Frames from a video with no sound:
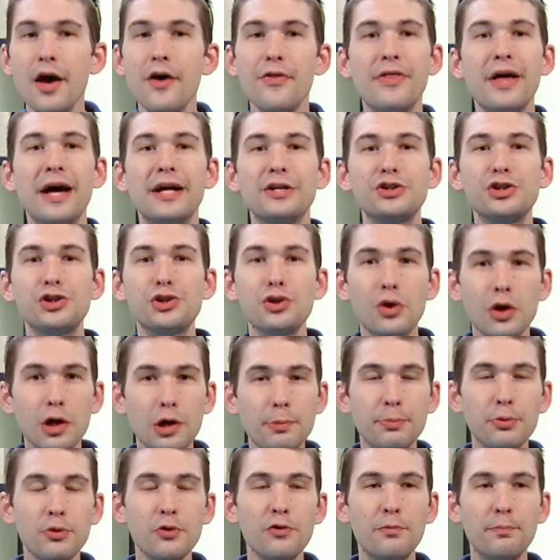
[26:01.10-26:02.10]
That
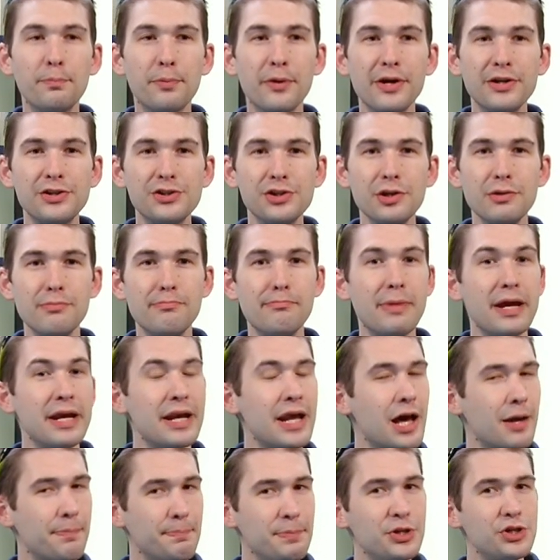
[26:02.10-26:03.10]
shark proof bracelet may
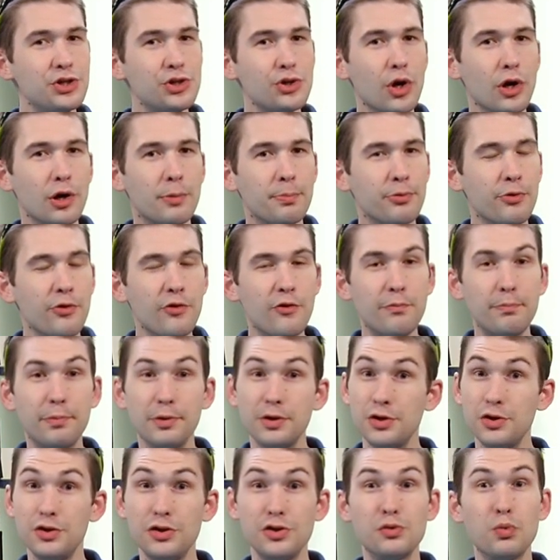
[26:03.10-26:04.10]
not be shark proof,
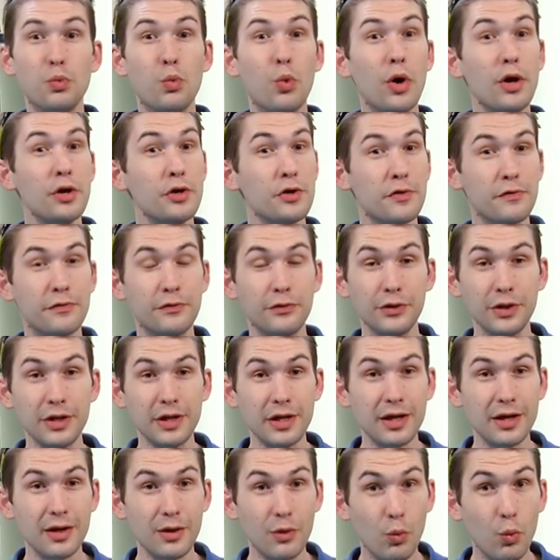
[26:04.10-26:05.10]
but it is
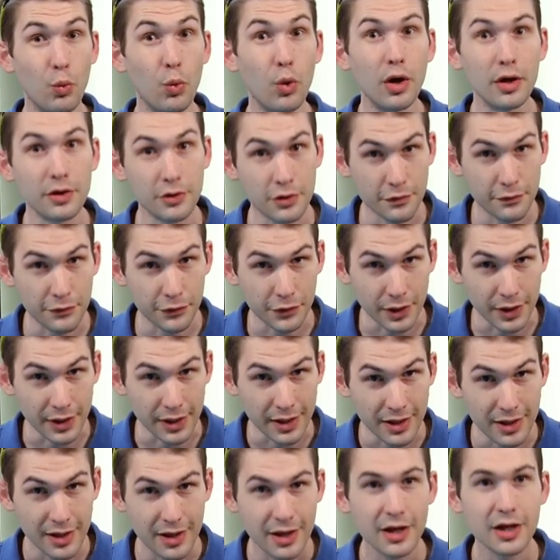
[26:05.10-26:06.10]
wonderfully, wonderfully
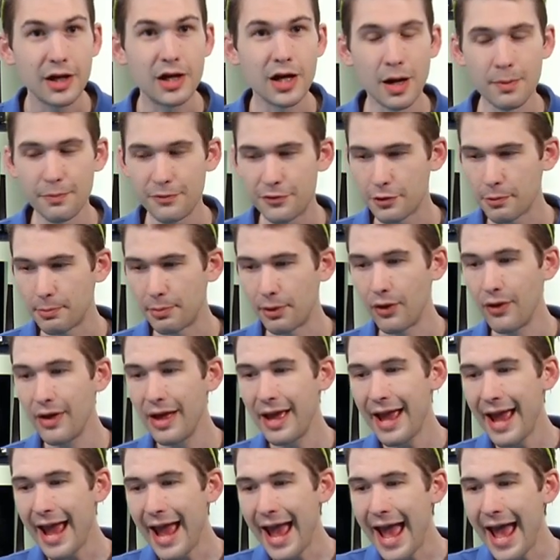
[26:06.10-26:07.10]
comfortable.
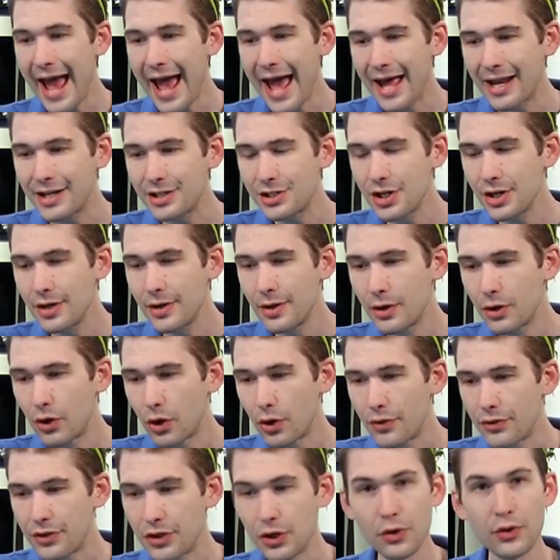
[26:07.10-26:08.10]
And
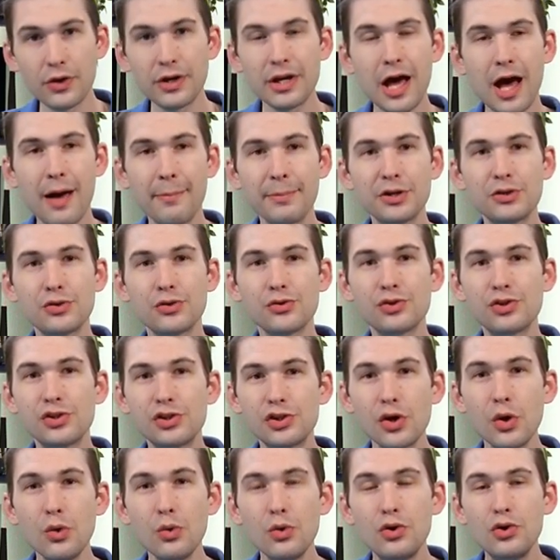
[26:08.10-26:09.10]
the ergonomics are
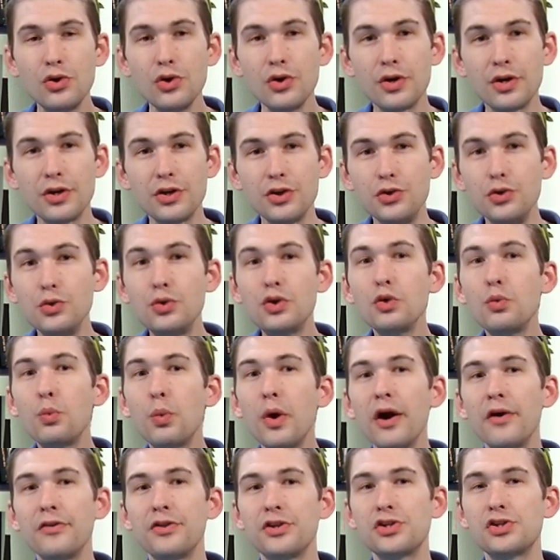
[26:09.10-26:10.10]
so good, you could
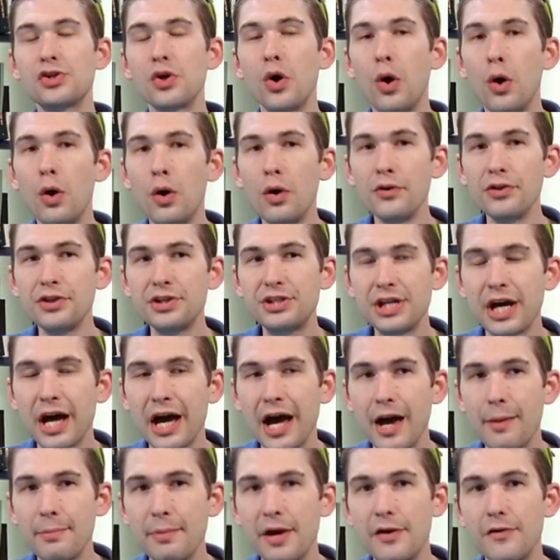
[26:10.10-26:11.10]
wear this all the
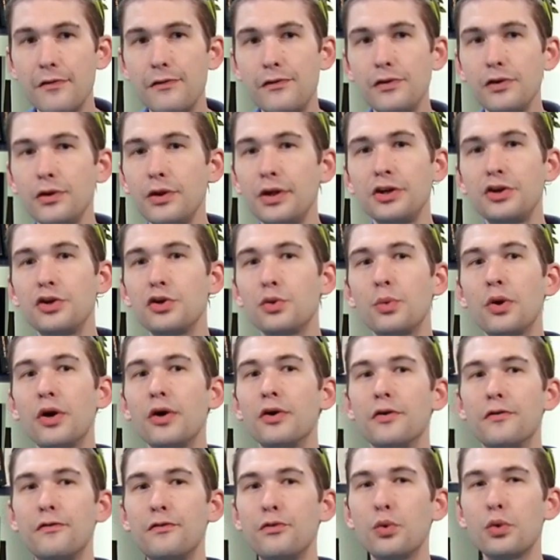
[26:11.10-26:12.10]
time and feel like you're
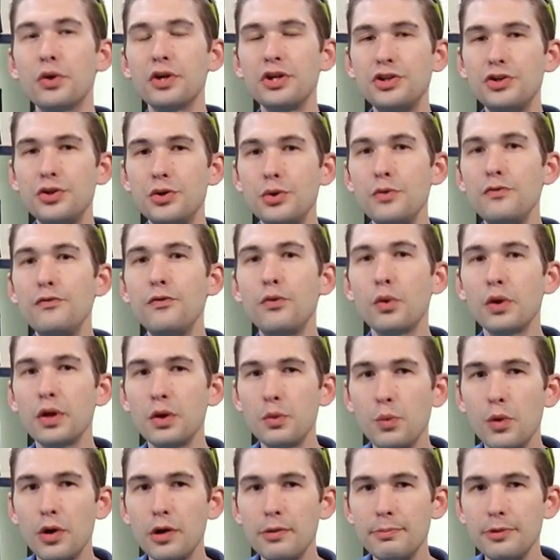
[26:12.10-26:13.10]
wearing a 42,
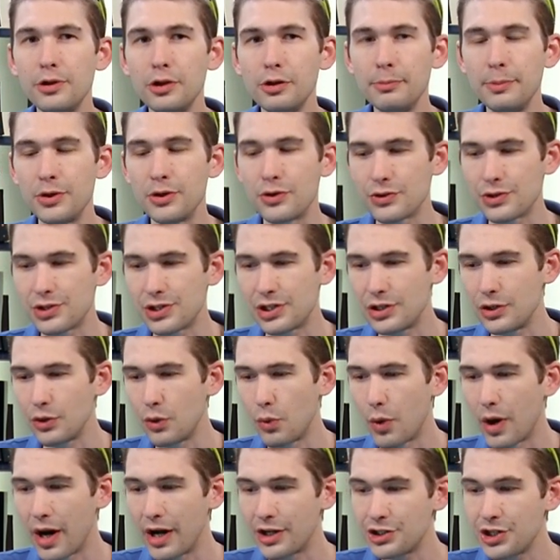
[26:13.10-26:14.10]
41 millimeter steel
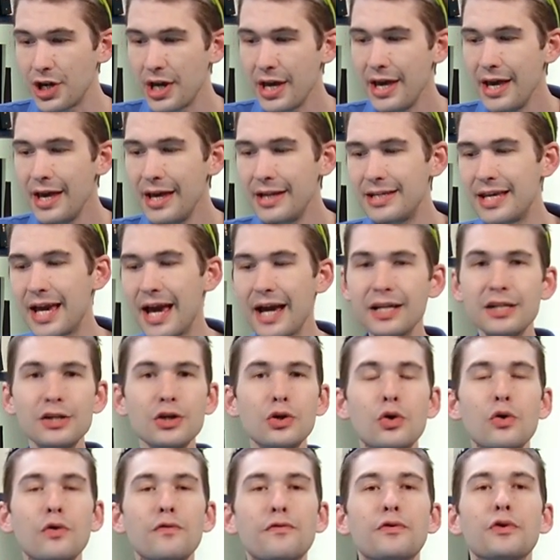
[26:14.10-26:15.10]
watch.
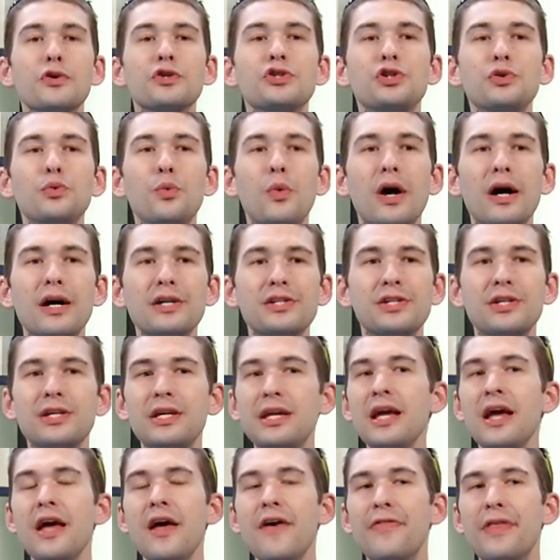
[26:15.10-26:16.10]
Technical
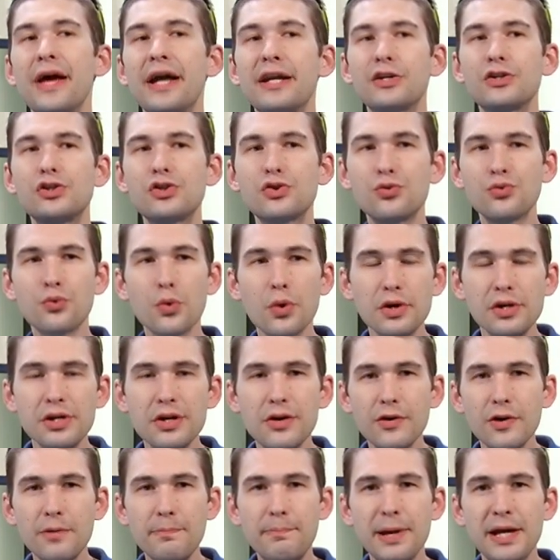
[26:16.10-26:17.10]
virtuosity, that
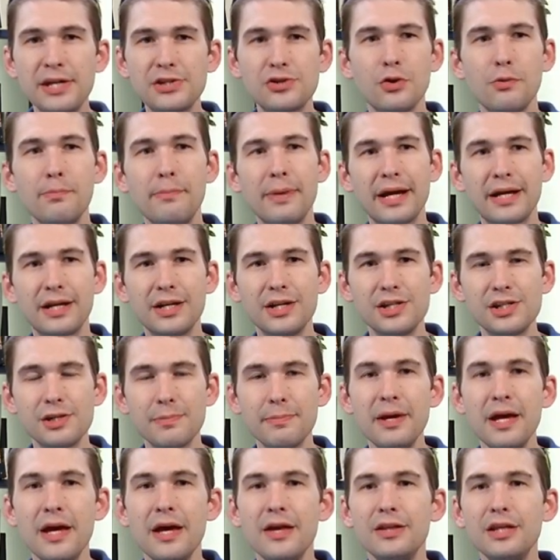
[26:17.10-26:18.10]
extraordinary bezel
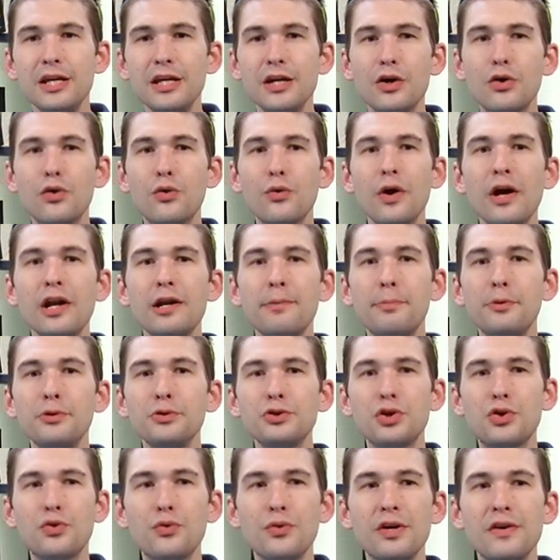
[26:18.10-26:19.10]
mechanism, the incredible
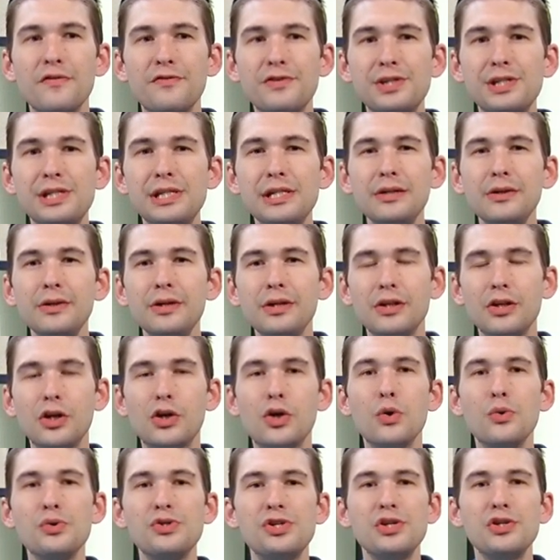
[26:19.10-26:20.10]
degree of sealing that
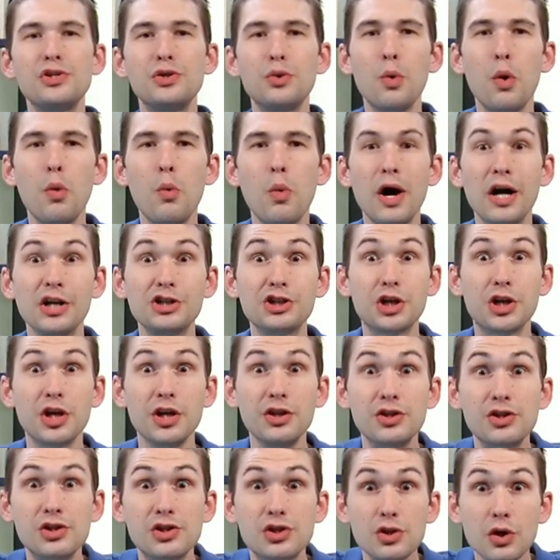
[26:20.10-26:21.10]
goes into a watch
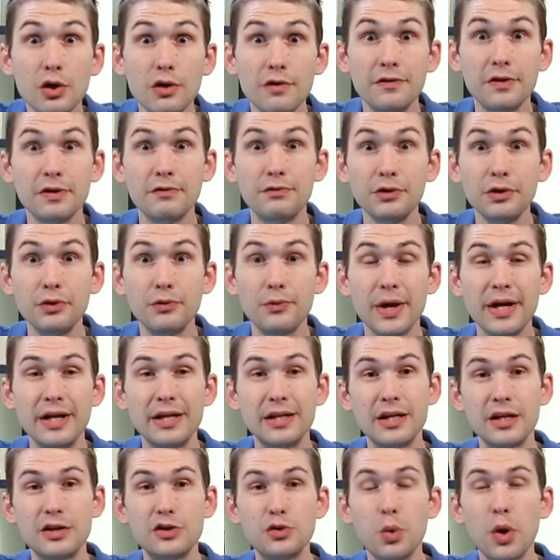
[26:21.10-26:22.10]
conservatively
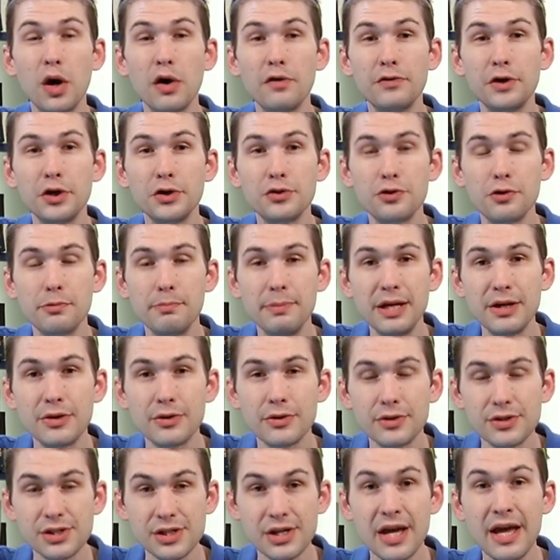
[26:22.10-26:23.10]
rated at 1200
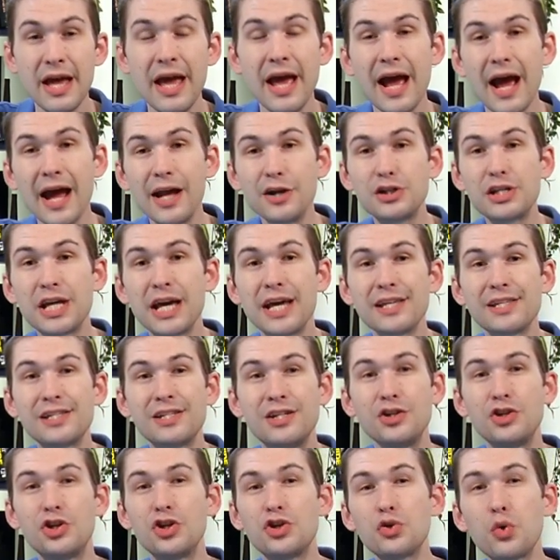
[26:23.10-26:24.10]
meters and
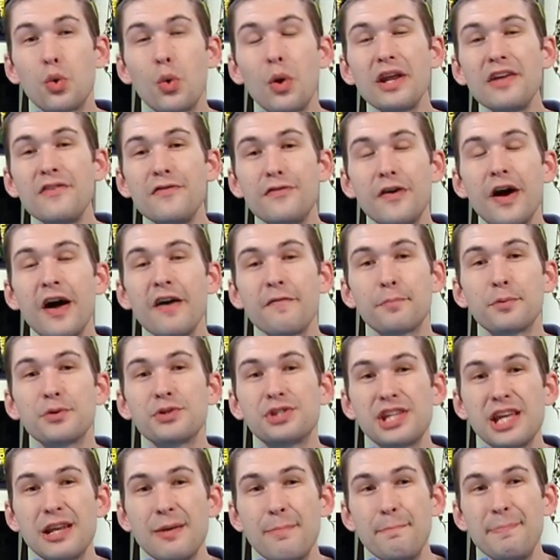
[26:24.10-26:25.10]
tested to
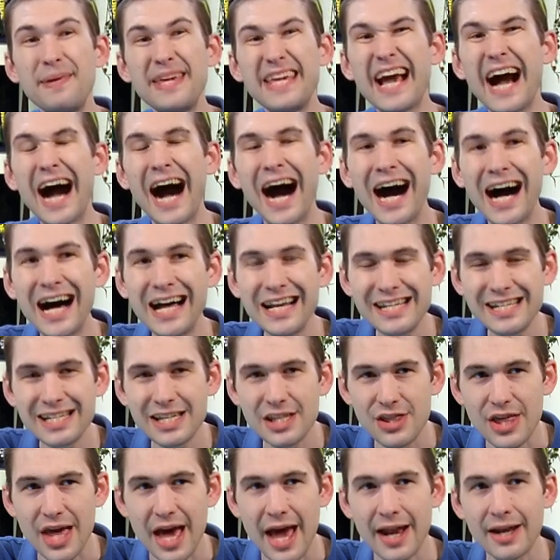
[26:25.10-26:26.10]
25% beyond
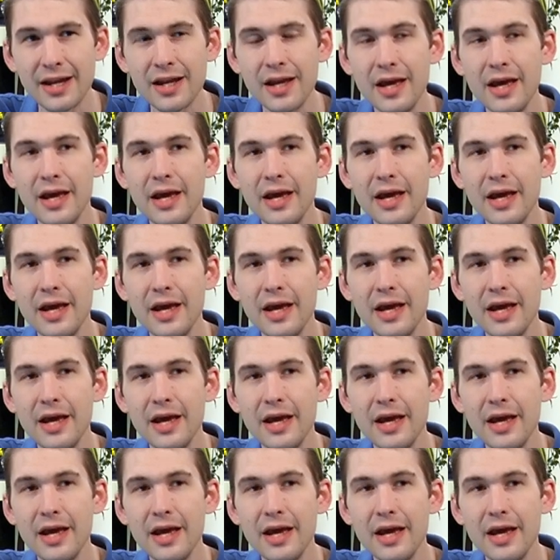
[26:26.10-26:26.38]
that.